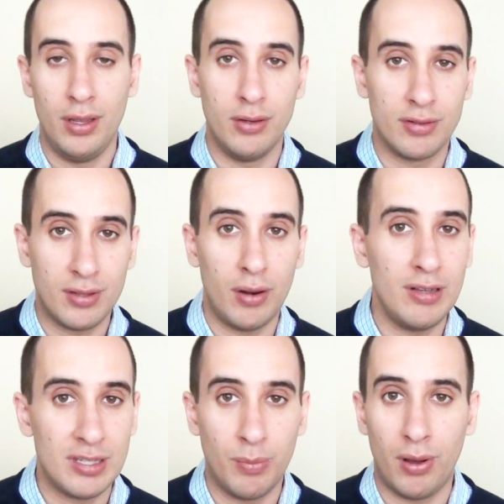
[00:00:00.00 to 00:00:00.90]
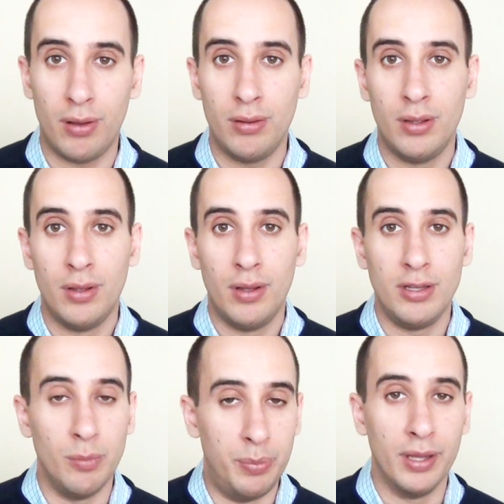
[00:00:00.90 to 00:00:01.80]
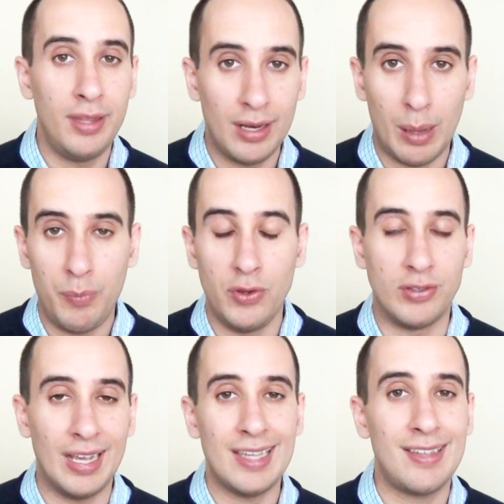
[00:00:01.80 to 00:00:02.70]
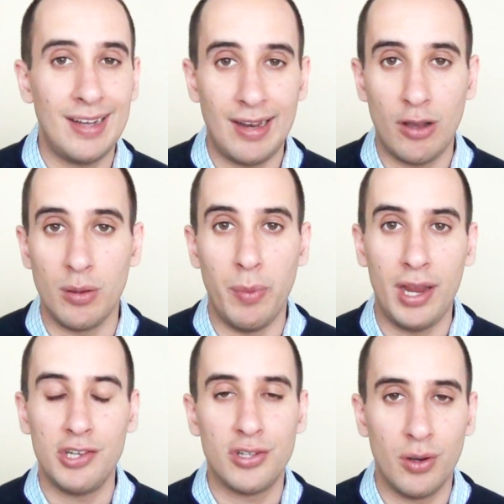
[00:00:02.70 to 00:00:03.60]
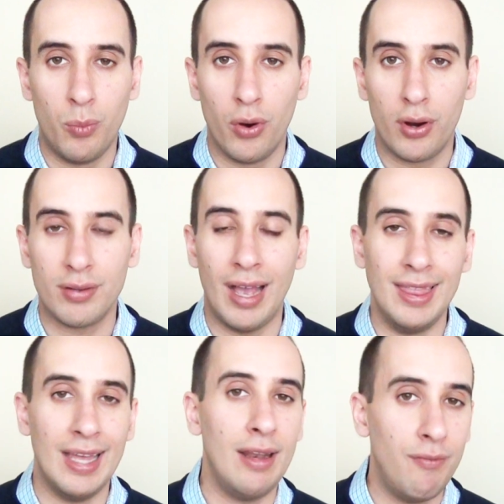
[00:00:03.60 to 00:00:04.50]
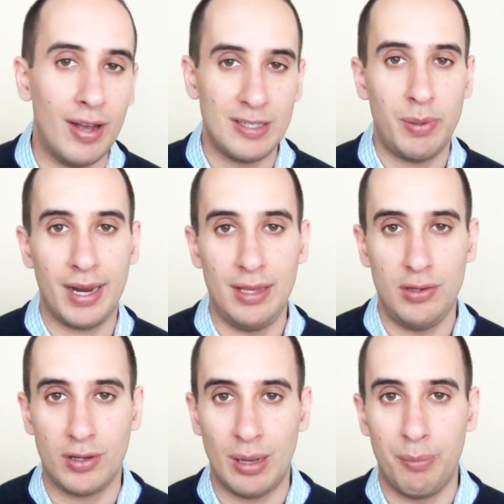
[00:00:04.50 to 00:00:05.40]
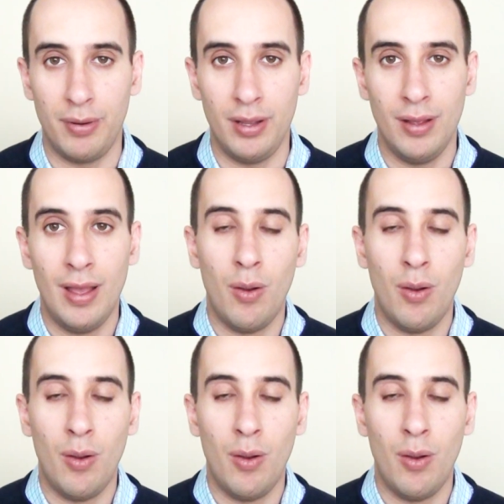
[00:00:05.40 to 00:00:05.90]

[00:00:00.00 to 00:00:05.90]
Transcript: You're starting small, you're building up, you're testing it out, you're making sure it works, and then invest back into your company.